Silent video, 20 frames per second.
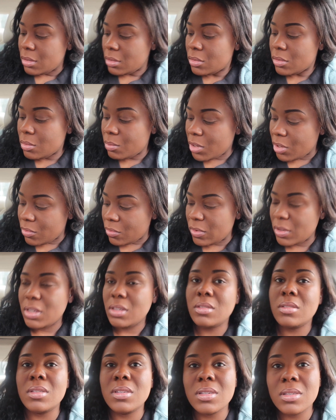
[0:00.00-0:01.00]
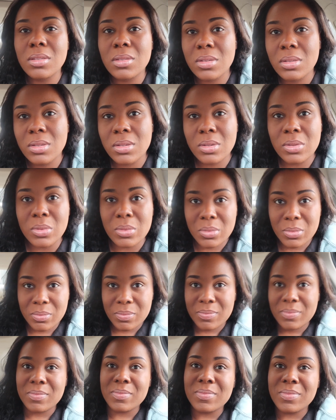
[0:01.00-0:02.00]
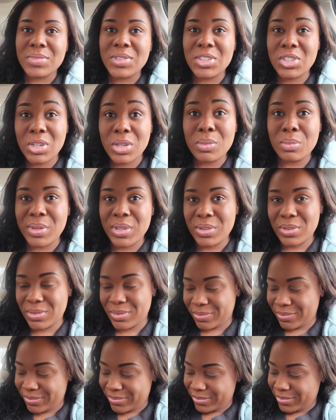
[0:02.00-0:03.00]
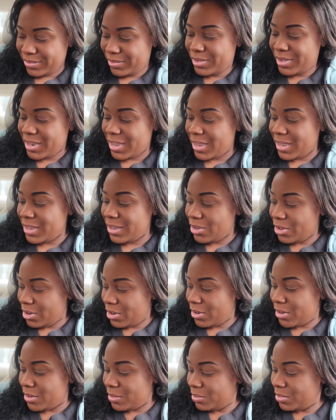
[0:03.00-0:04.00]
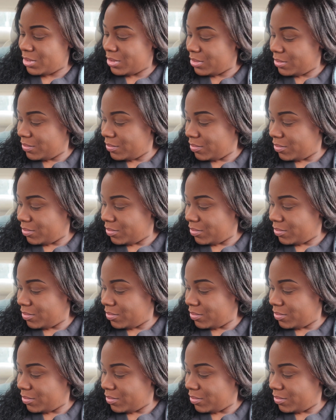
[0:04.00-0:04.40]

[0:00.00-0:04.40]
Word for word: So my face looks a little chubbier when I eat carbs.